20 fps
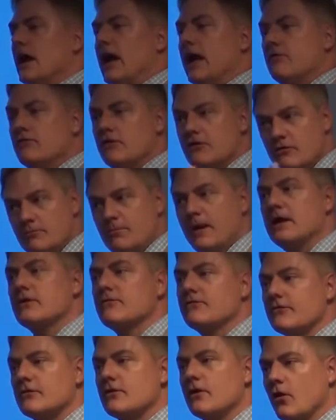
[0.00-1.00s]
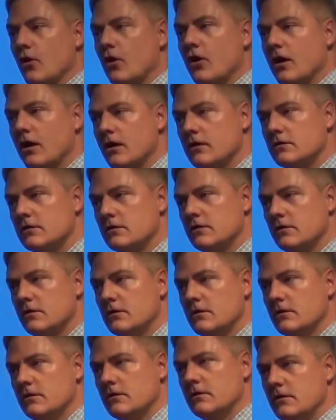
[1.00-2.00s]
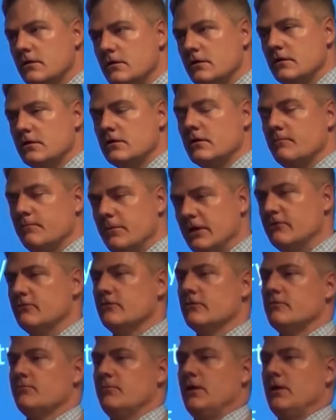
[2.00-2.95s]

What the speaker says: and respect for the law. The business